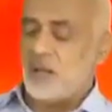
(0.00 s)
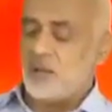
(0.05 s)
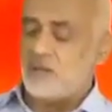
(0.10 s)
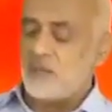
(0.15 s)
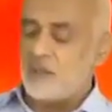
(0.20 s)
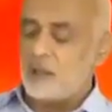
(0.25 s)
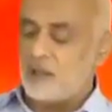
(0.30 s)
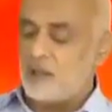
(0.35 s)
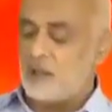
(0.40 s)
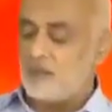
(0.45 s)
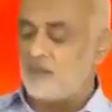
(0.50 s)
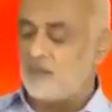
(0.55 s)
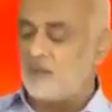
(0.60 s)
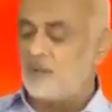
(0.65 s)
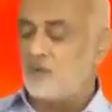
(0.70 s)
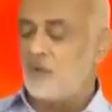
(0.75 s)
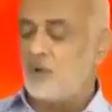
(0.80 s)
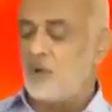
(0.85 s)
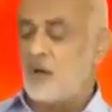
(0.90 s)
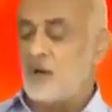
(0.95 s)
Many of
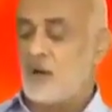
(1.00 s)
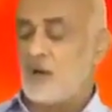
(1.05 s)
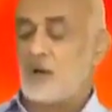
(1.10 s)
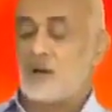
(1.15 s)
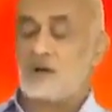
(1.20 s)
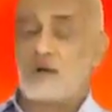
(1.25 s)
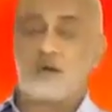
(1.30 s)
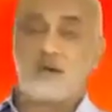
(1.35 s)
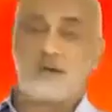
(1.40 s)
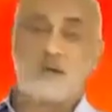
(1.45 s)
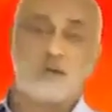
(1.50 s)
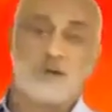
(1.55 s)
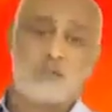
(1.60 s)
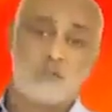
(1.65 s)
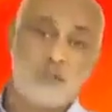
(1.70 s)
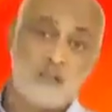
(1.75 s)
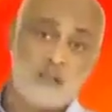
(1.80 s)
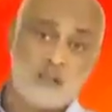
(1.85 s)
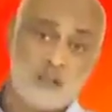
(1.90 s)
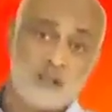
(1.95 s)
you are
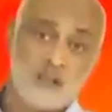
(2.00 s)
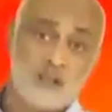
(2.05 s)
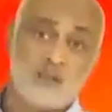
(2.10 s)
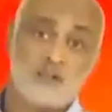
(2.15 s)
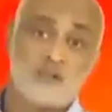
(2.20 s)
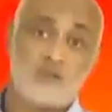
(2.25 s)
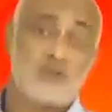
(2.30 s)
familiar